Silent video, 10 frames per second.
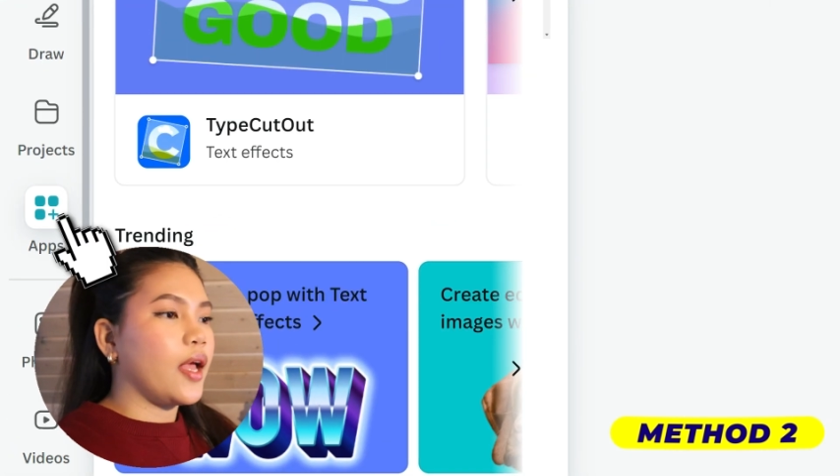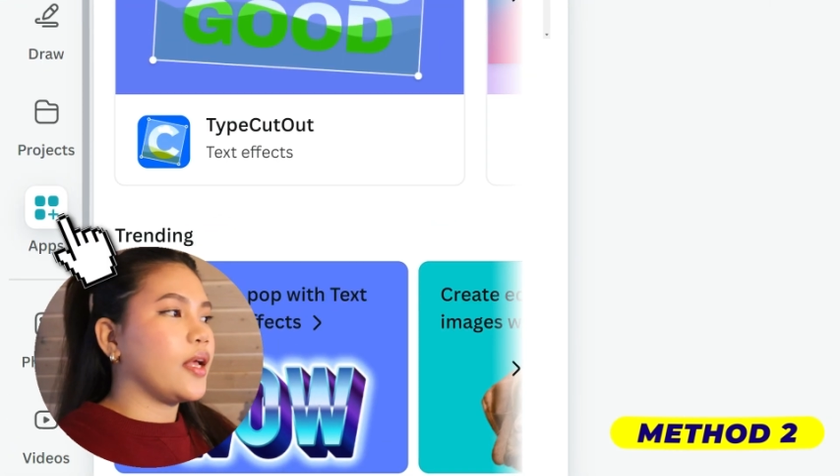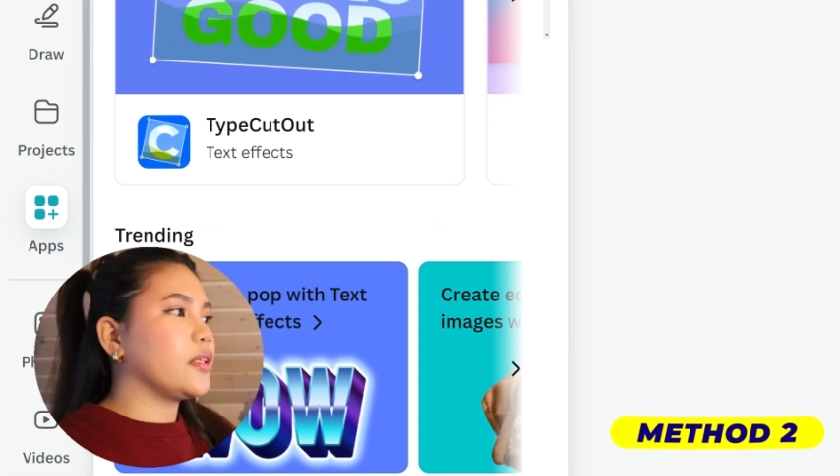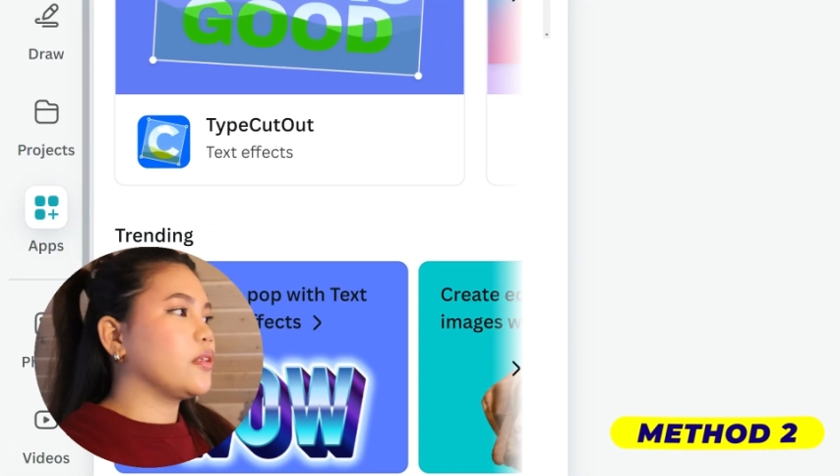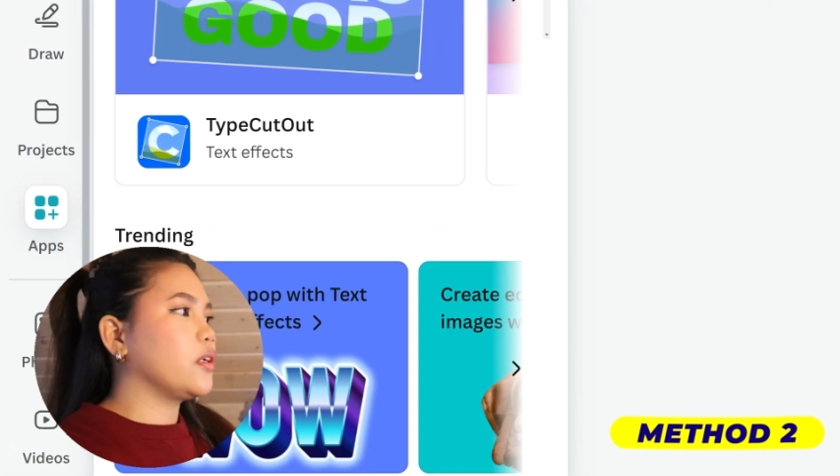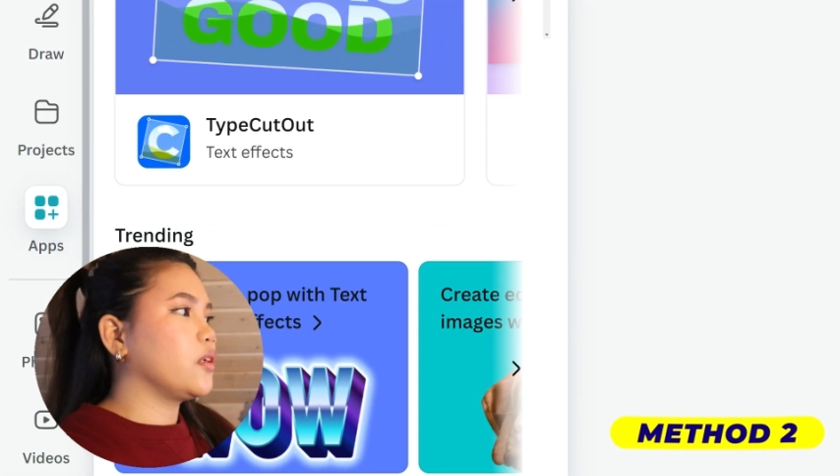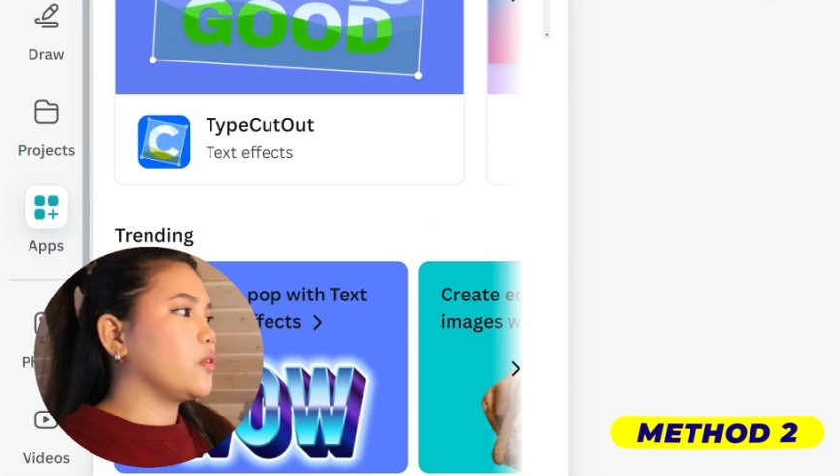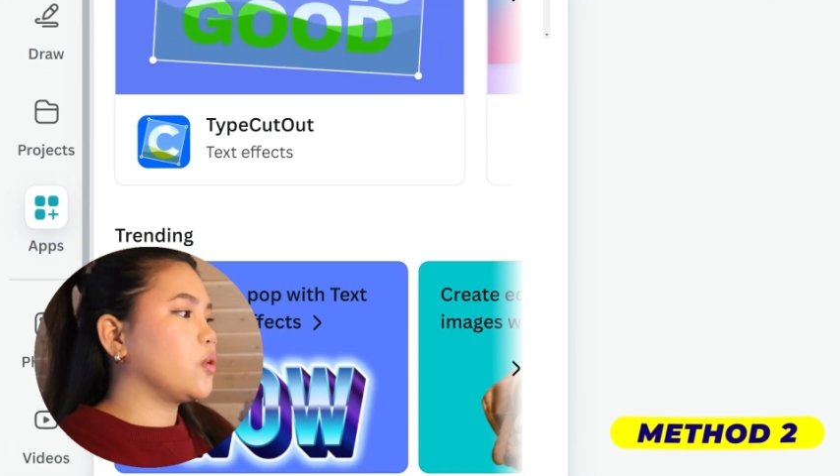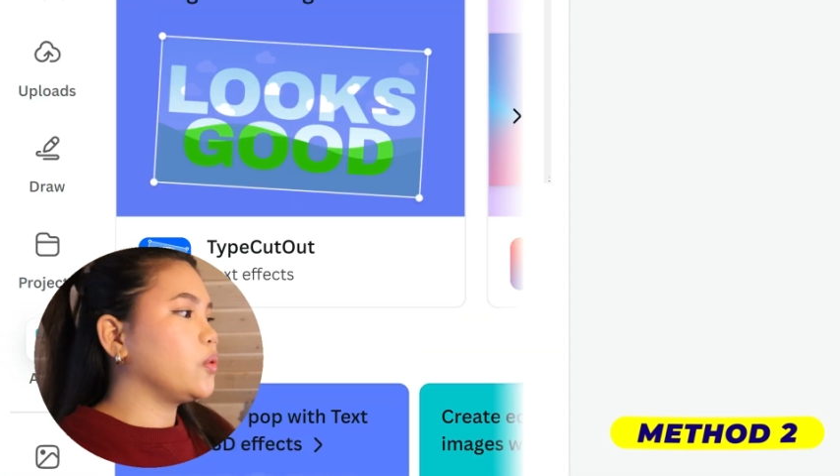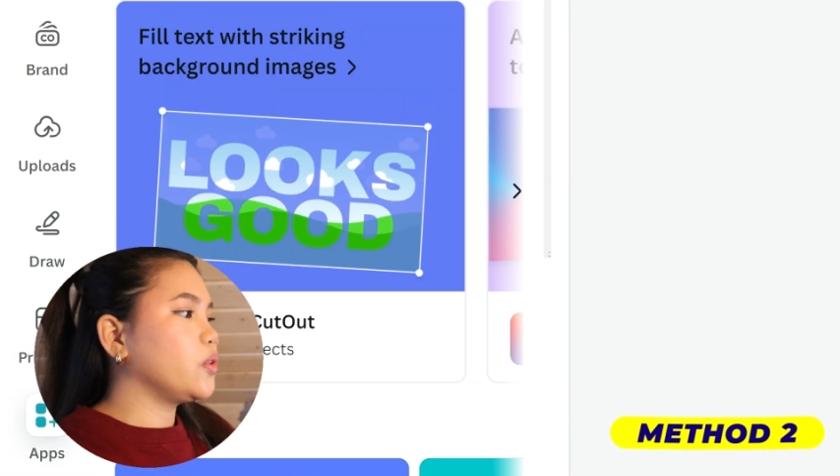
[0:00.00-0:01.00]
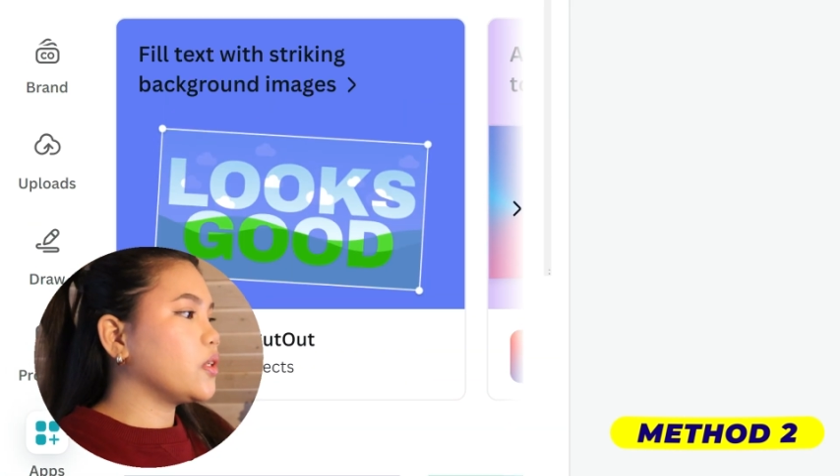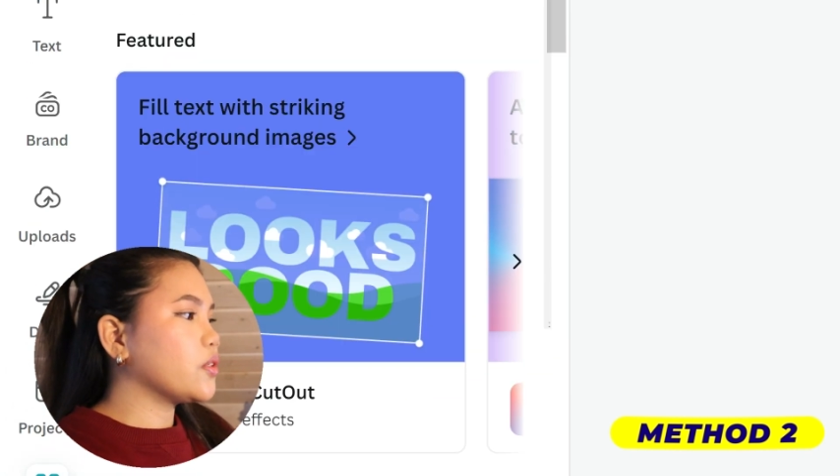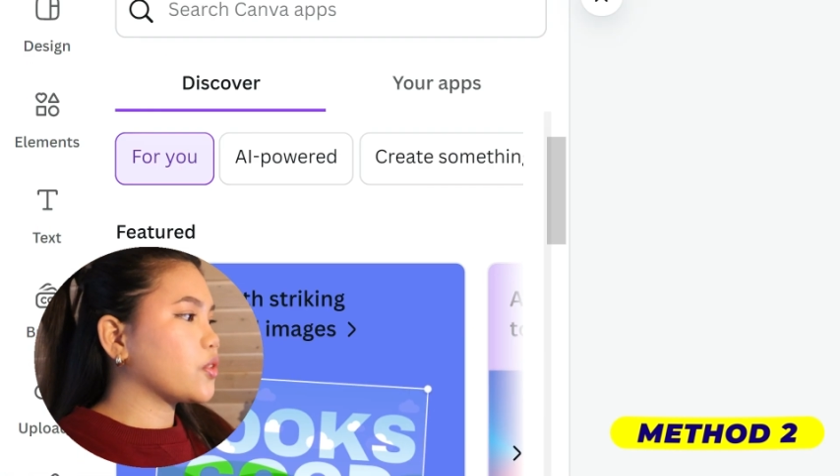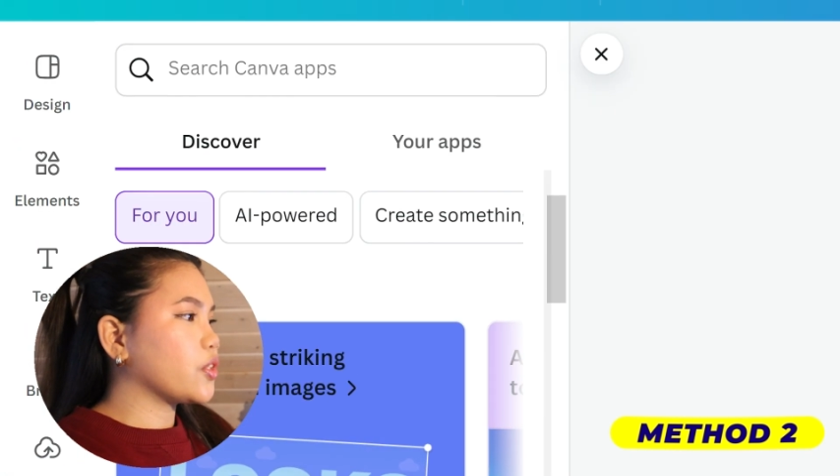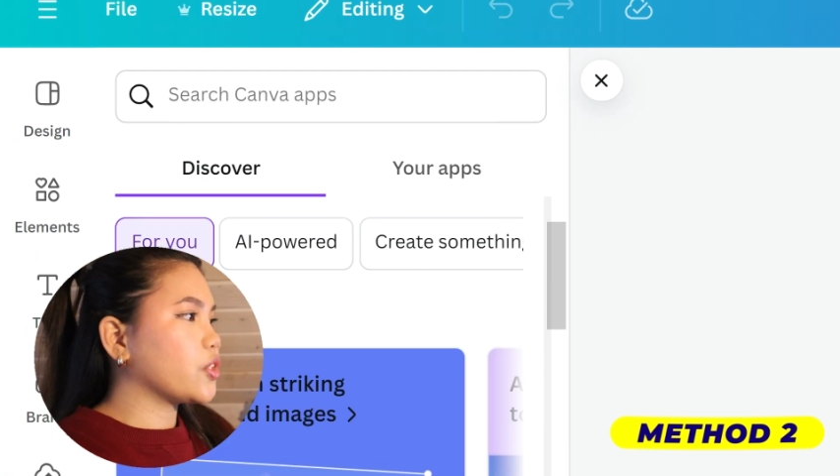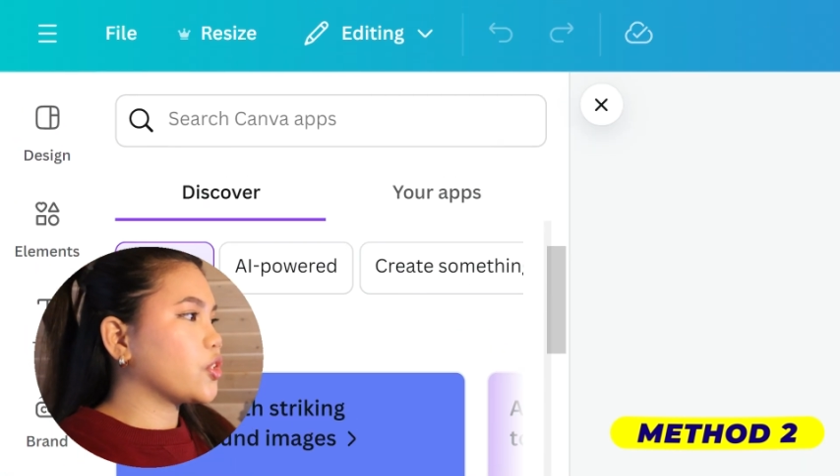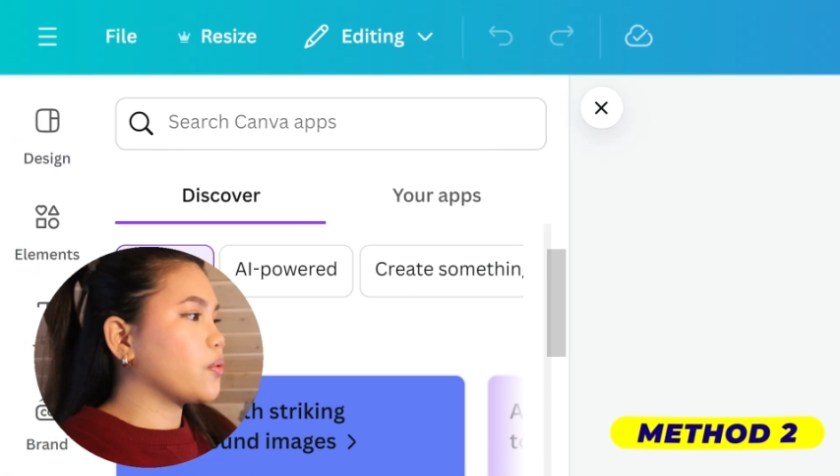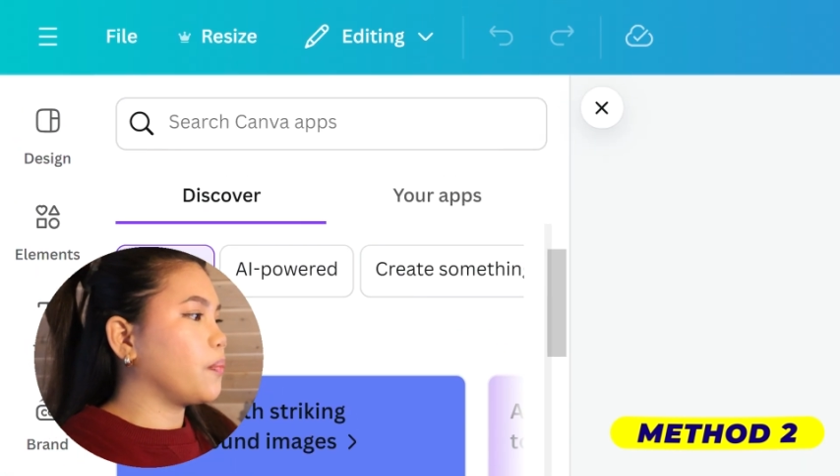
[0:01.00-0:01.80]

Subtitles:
and go to the search